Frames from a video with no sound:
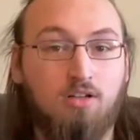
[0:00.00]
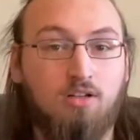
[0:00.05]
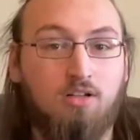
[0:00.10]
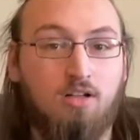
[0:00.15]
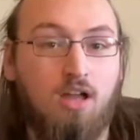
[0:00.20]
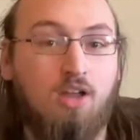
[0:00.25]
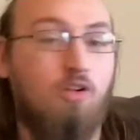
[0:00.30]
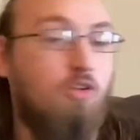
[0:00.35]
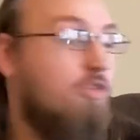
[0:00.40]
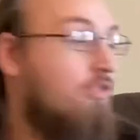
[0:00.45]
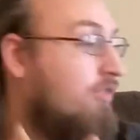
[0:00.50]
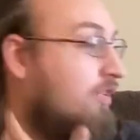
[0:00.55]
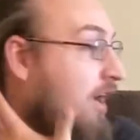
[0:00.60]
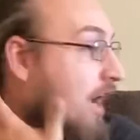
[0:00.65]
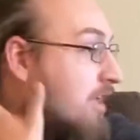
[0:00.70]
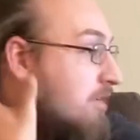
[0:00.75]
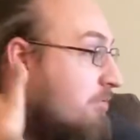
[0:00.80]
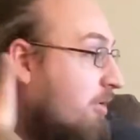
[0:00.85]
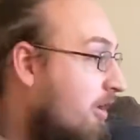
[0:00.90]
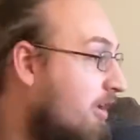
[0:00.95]
I know you
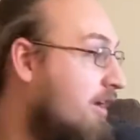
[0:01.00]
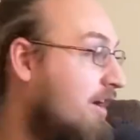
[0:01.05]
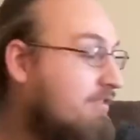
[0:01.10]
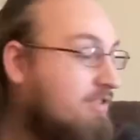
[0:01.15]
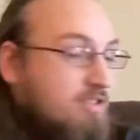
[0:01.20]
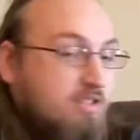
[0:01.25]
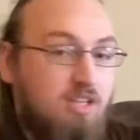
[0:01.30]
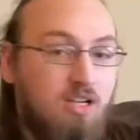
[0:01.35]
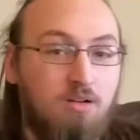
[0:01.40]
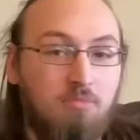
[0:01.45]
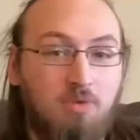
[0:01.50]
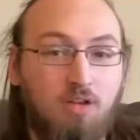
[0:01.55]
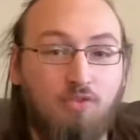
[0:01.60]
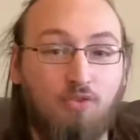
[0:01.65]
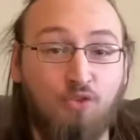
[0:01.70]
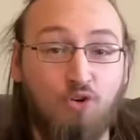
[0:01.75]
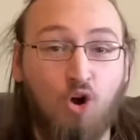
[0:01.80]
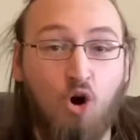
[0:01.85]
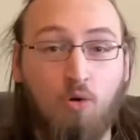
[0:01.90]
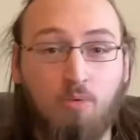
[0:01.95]
guys probably never seen me. If you know